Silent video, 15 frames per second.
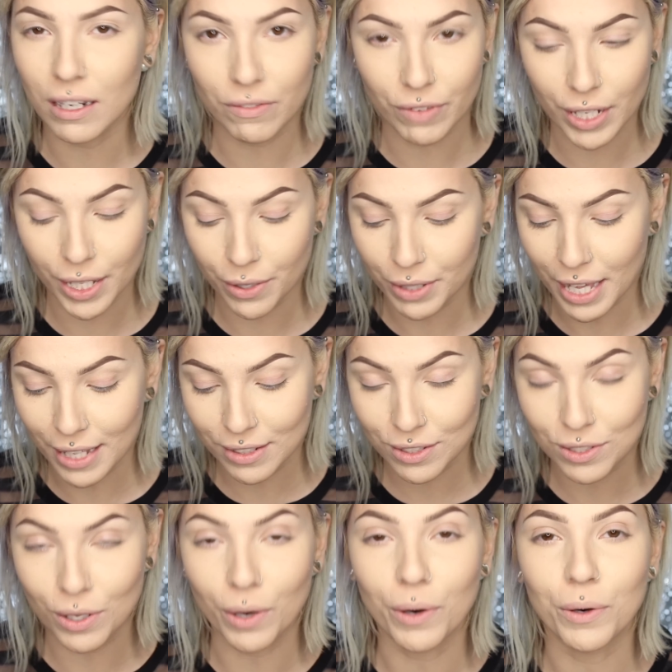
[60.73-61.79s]
in a video yet,
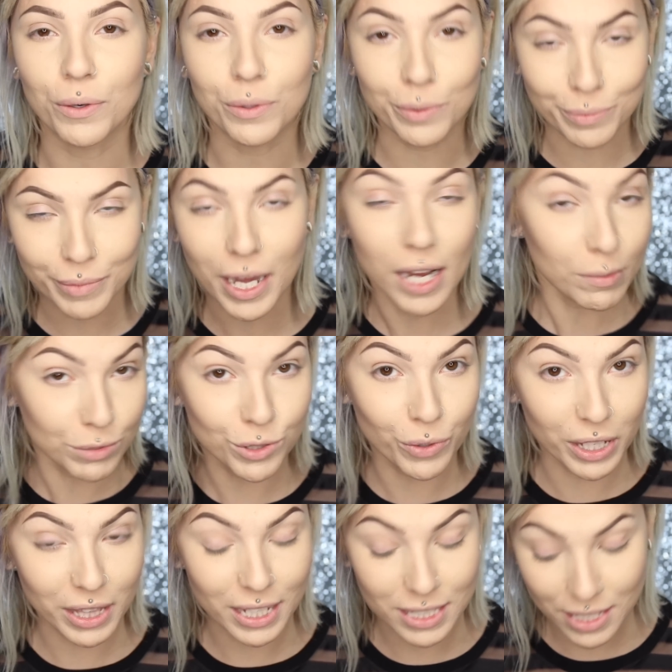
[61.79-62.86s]
so I'm
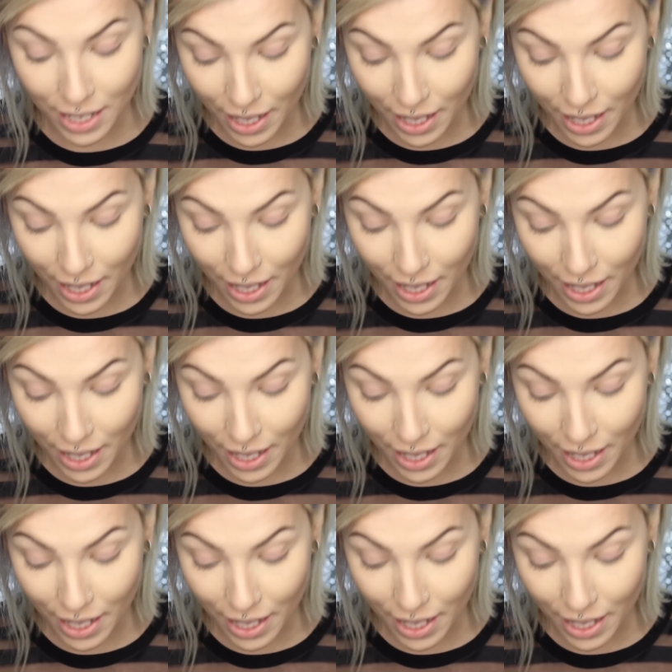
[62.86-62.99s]
doing that